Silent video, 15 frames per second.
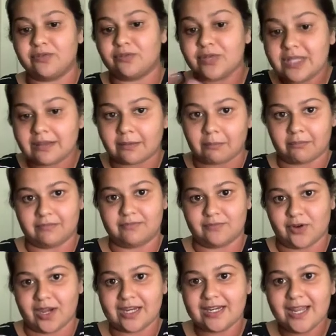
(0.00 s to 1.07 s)
rhythm,
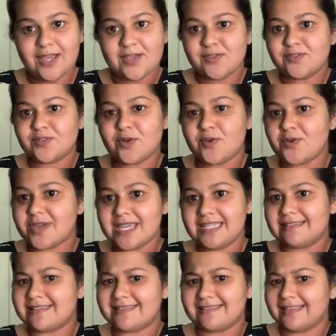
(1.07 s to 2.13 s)
right? So
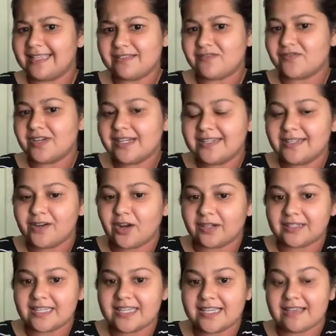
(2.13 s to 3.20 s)
it's really
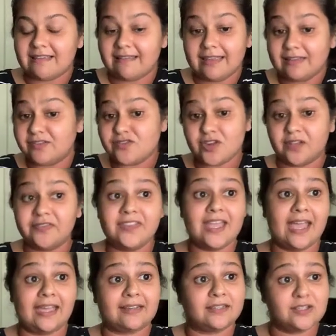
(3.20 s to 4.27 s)
not, it's not the
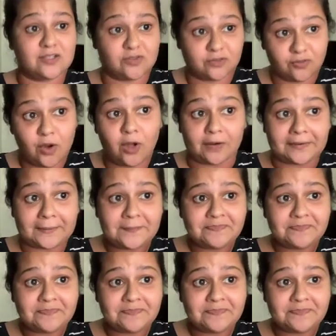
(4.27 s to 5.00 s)
actor's fault.